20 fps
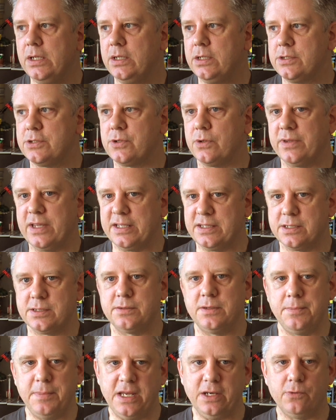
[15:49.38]
So that's
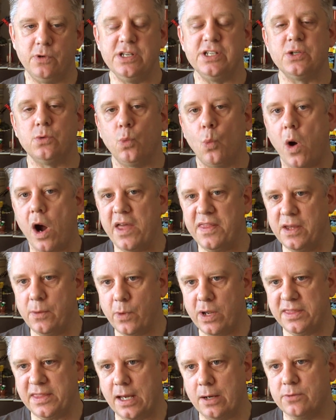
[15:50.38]
the main reason why they
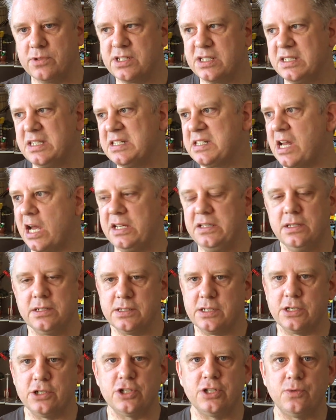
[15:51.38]
went that. It was a design
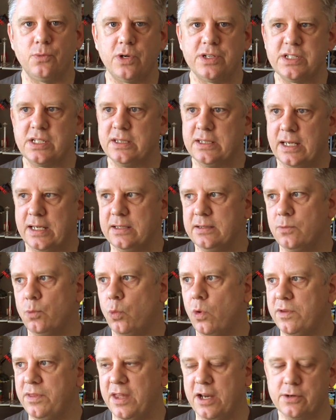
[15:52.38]
decision. It wasn't that
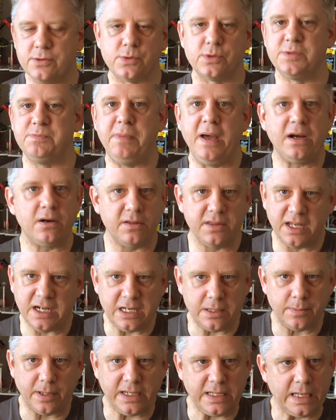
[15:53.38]
theirs was better than
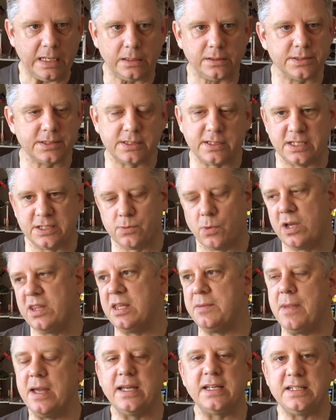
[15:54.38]
anybody else. That's why
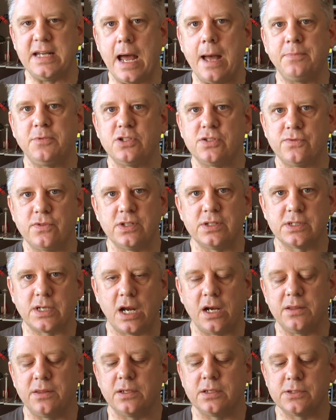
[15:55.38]
they make adapters for this
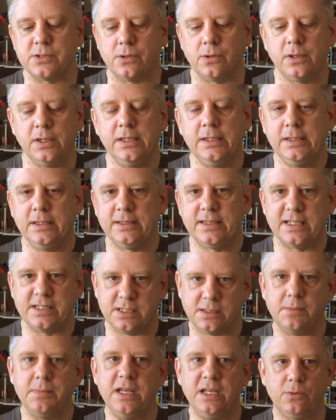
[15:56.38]
kind of thing. So
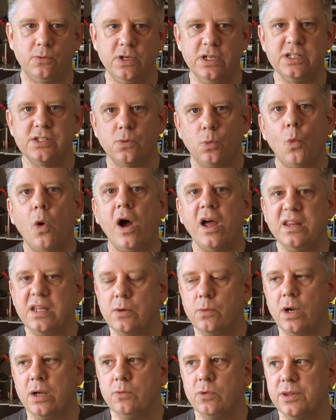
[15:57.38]
that's the main reason why they
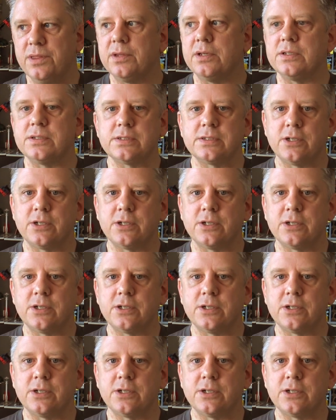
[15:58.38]
went with this.